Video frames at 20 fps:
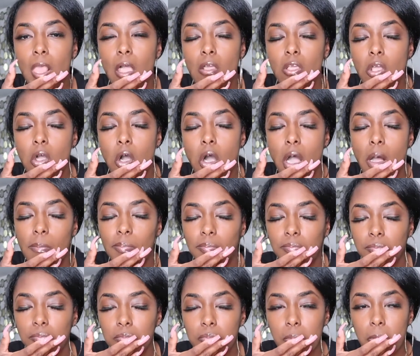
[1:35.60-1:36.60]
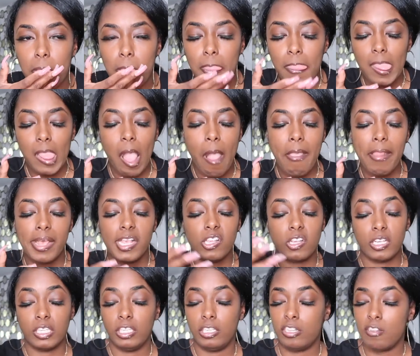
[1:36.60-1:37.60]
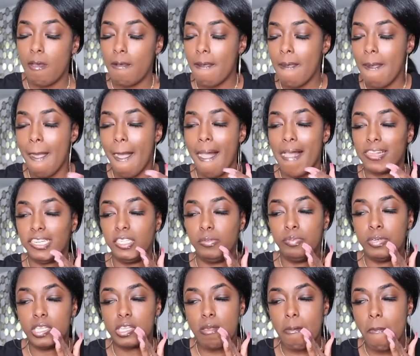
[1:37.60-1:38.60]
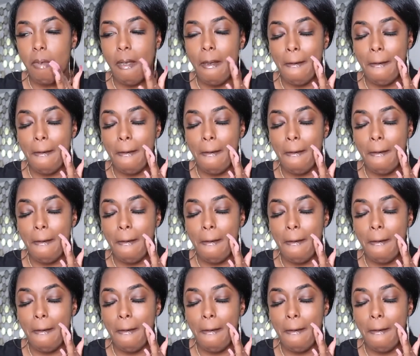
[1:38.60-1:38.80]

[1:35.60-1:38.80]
Yeah, that sauce is so good. I just put some